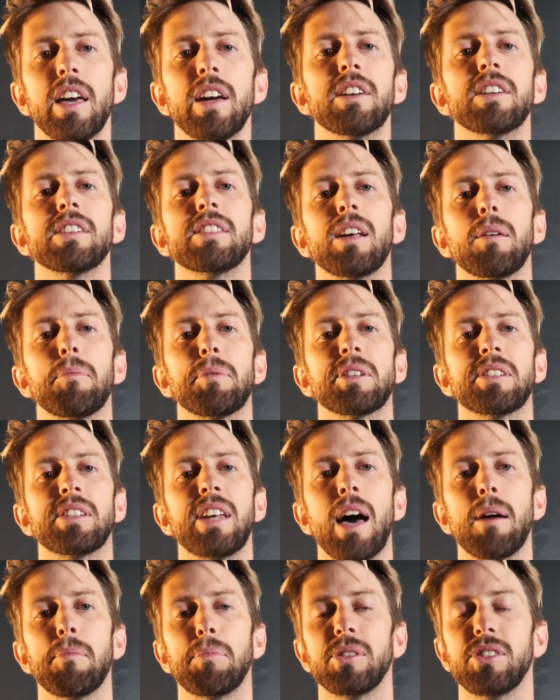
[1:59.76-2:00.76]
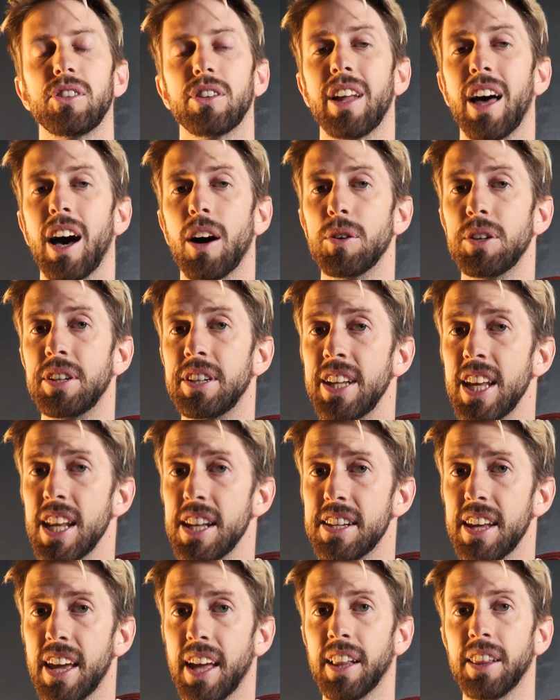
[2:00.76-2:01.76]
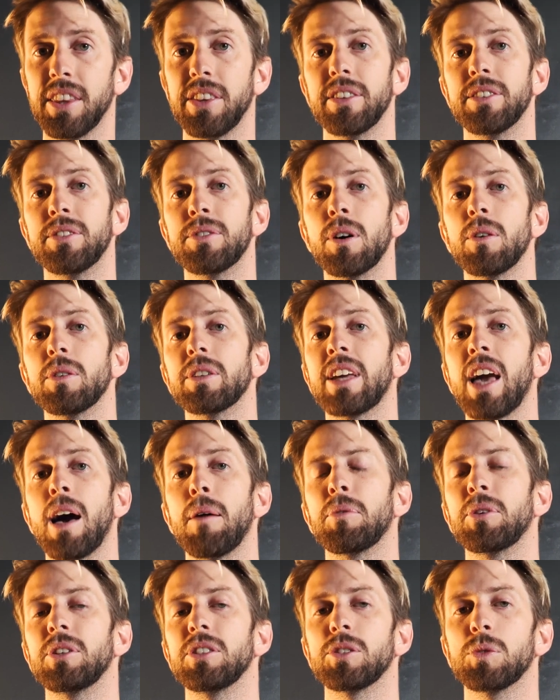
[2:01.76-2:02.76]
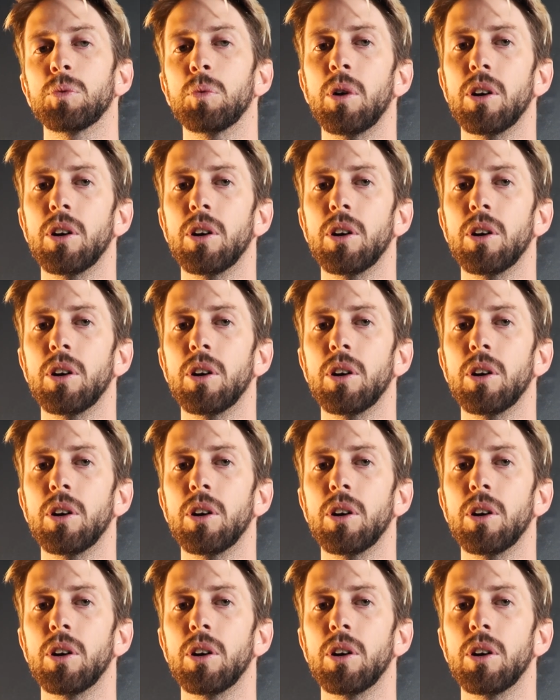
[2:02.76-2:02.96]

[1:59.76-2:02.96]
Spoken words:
Here are some examples on how detailed the drone cameras